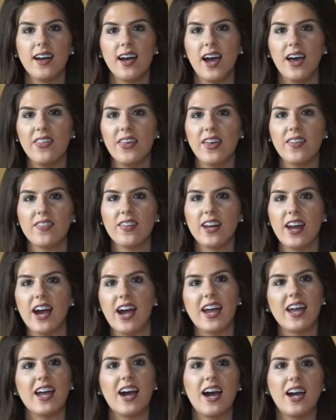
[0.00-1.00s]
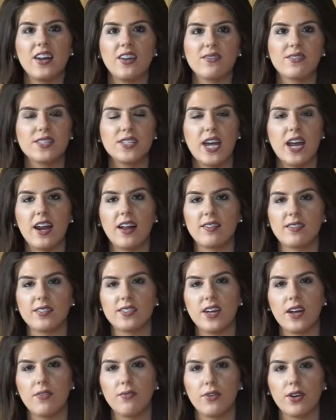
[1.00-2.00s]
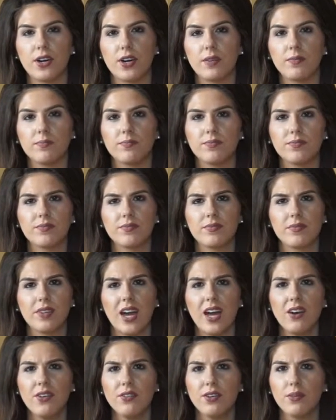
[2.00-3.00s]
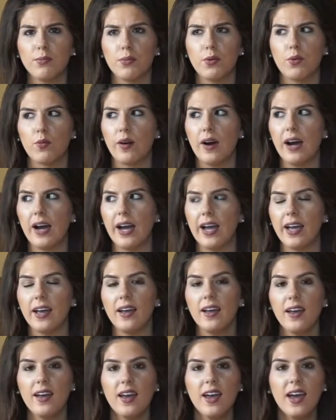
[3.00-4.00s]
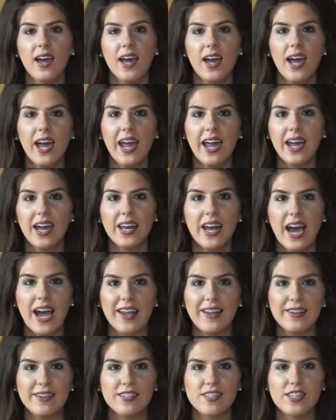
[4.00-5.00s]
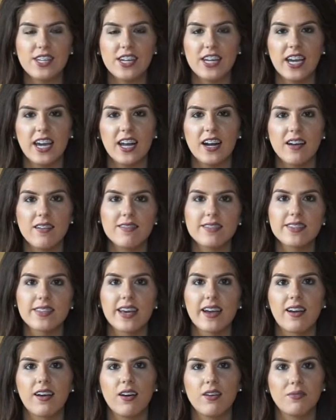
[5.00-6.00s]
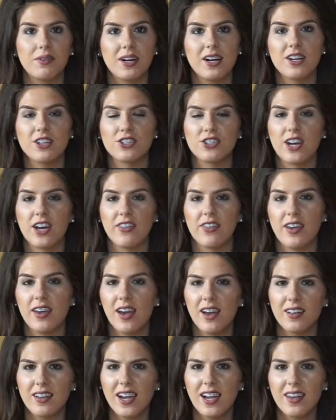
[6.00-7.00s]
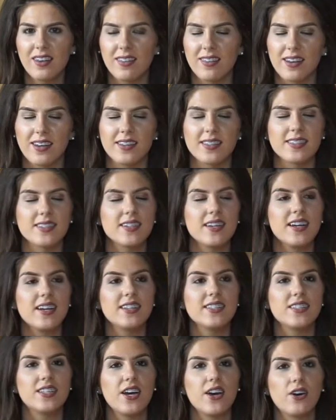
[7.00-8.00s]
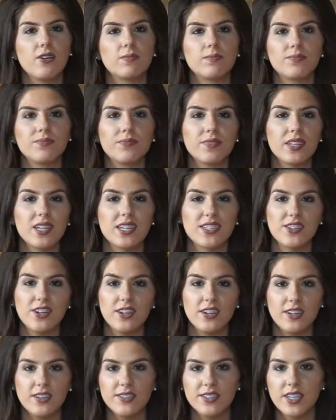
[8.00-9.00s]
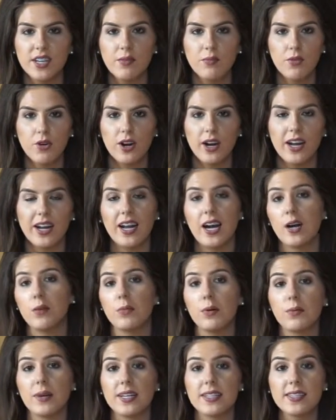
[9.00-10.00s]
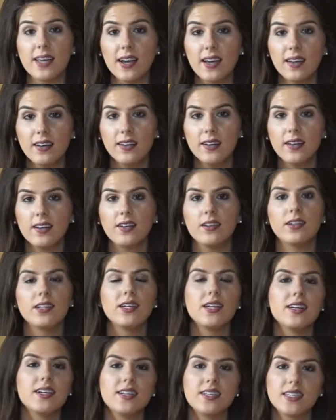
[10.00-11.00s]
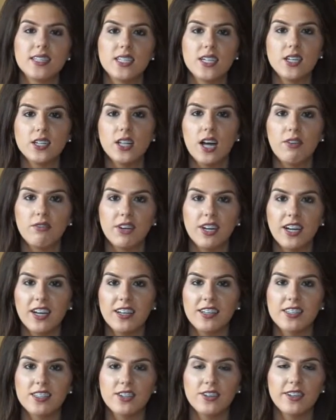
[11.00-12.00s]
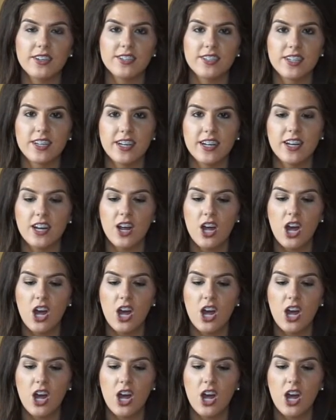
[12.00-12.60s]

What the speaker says: I think that I kind of stayed out of the sun for, I don't remember why. And I used it again, and I was like, oh my gosh, I think I like this. And so I started using it more, and now I'm on my second deal. Still loving it, still using it